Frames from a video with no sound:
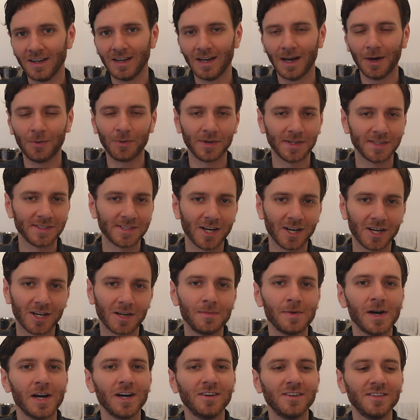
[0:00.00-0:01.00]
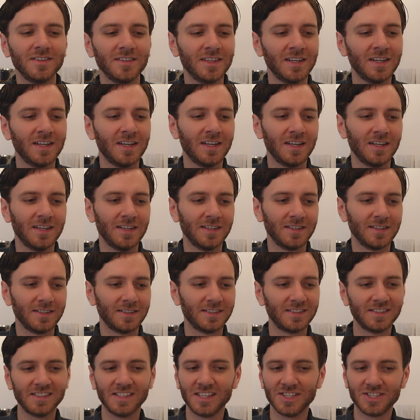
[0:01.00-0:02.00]
I want to talk about
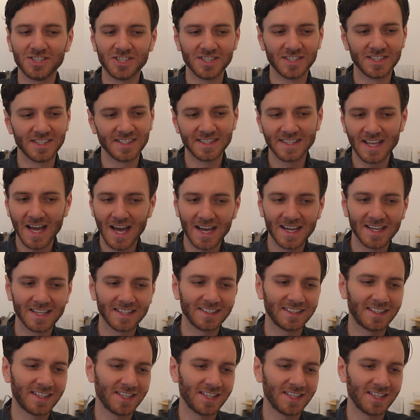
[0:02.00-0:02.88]
kitchen design,